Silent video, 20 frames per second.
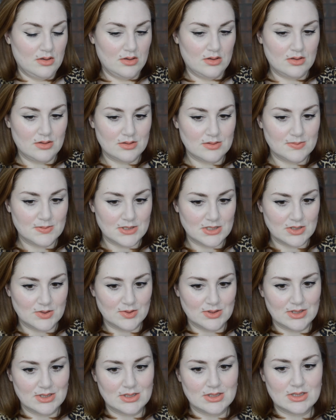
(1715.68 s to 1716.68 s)
Especially
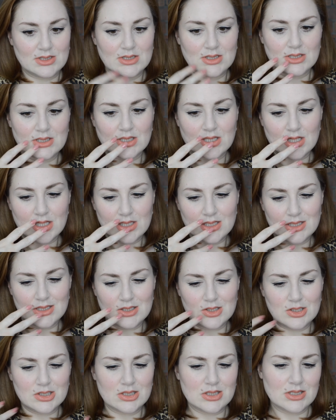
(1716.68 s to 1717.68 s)
with this
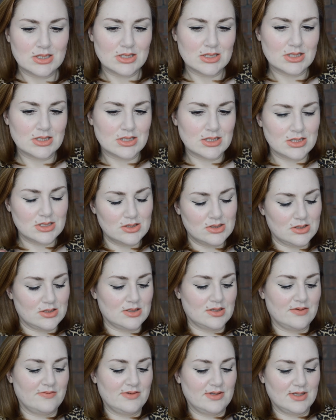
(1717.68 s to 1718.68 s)
color and this, I
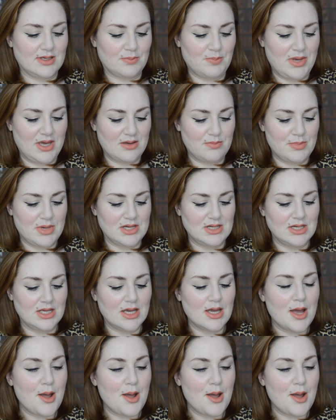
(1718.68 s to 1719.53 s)
feel like Peg Bundy.